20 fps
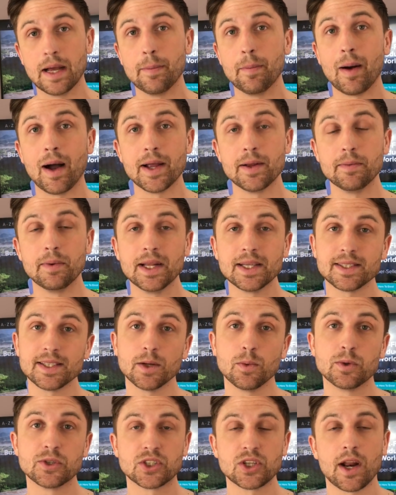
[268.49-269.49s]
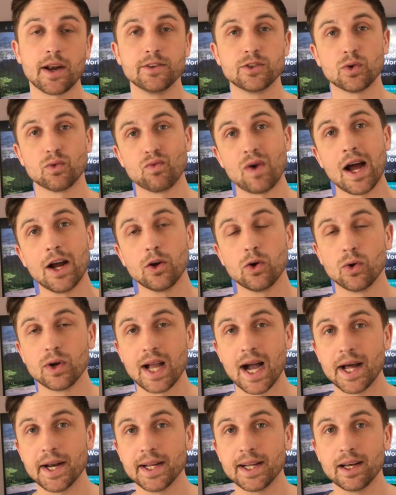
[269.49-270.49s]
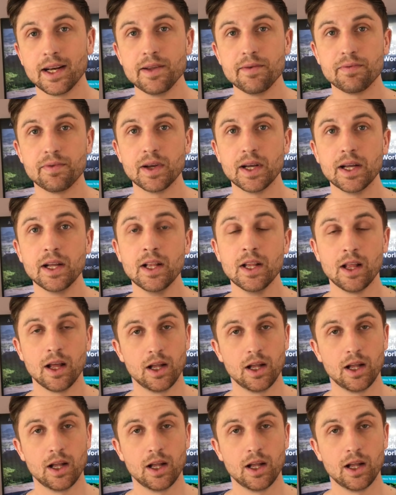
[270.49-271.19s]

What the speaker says: My listing was starting to rank organically for